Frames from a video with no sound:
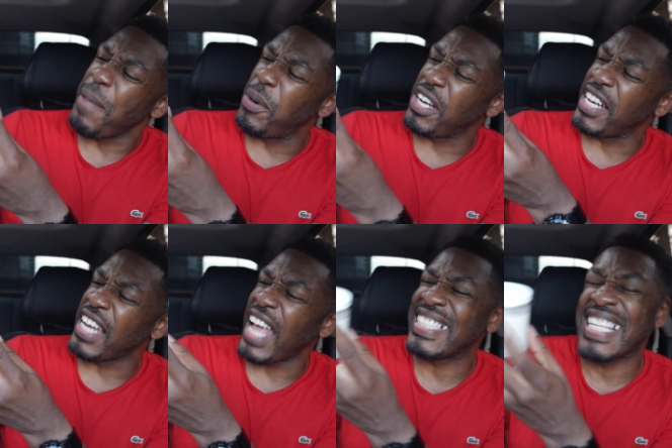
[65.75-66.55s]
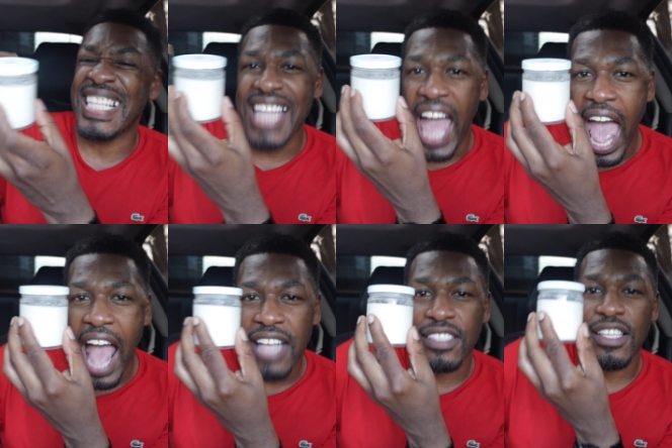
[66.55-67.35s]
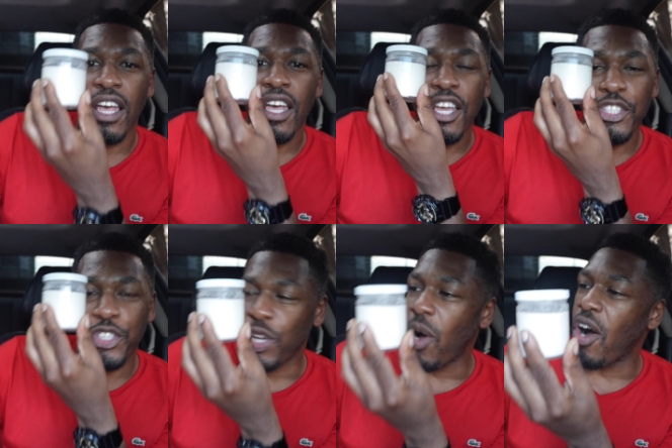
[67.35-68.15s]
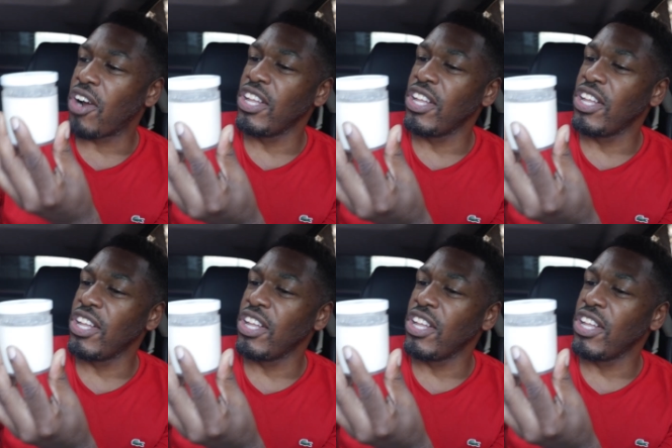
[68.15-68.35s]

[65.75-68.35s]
They put it in a nice glass jar.